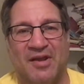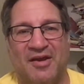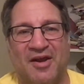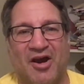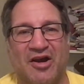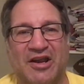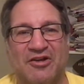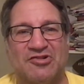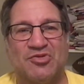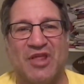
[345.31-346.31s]
All right,
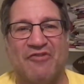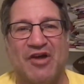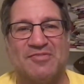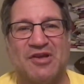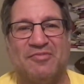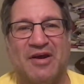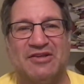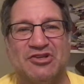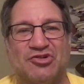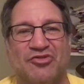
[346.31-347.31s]
heroes, well, that wraps up my
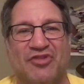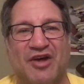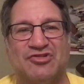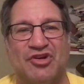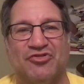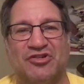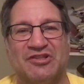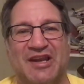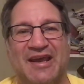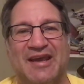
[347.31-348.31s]
Digital in 5 show for
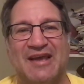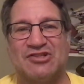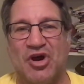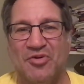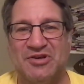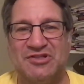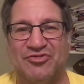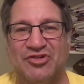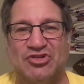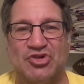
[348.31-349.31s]
today. As always, if you
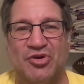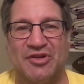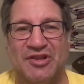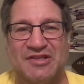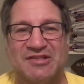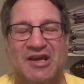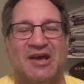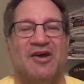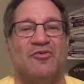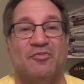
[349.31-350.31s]
enjoyed this
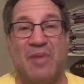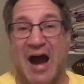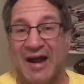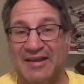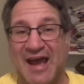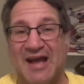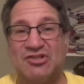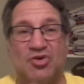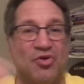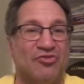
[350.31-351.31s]
podcast
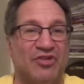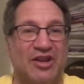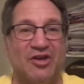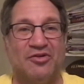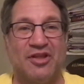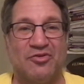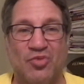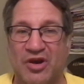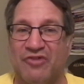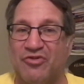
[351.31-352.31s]
or video, that
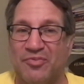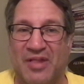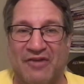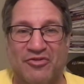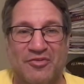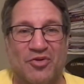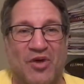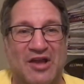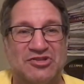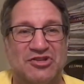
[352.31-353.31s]
whatever platform you're
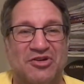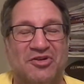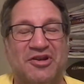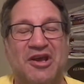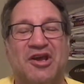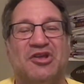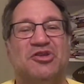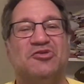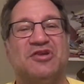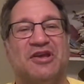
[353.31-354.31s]
watching it on, you
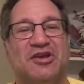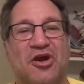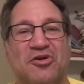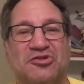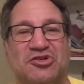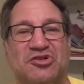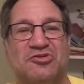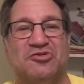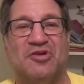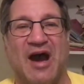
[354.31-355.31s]
can go
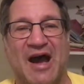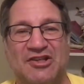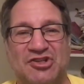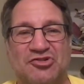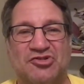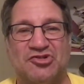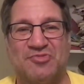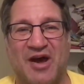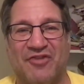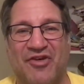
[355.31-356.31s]
to iTunes or
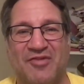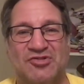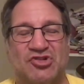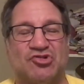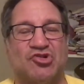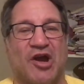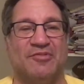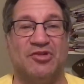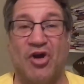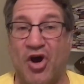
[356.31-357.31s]
Spotify and subscribe to
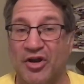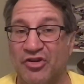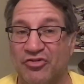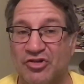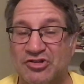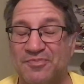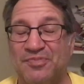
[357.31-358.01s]
the audio version.